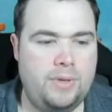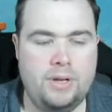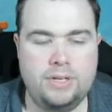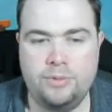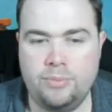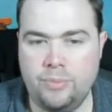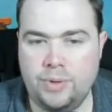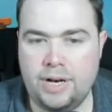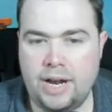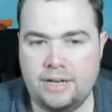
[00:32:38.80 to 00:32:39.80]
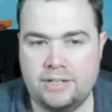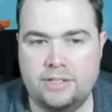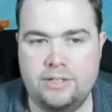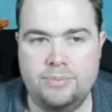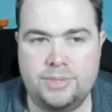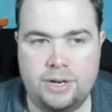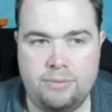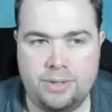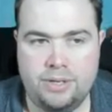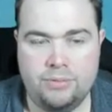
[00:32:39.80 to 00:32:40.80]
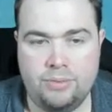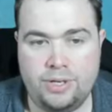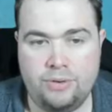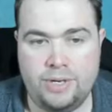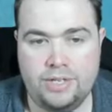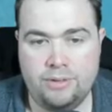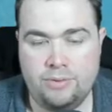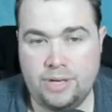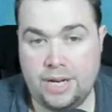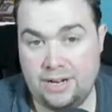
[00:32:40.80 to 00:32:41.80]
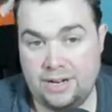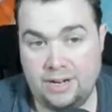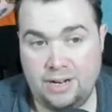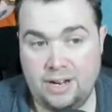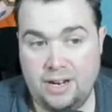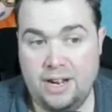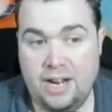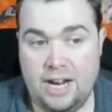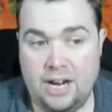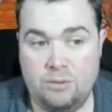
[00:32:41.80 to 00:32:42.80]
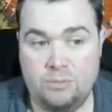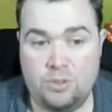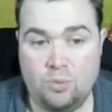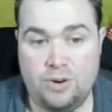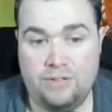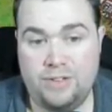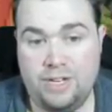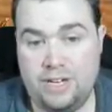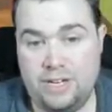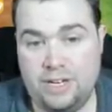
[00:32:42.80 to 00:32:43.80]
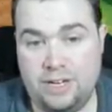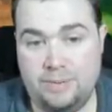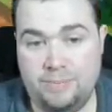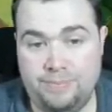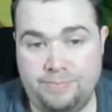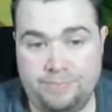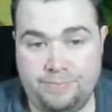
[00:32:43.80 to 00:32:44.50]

okay, so we're going to add a tombstone because we do need to. Again, it helps with the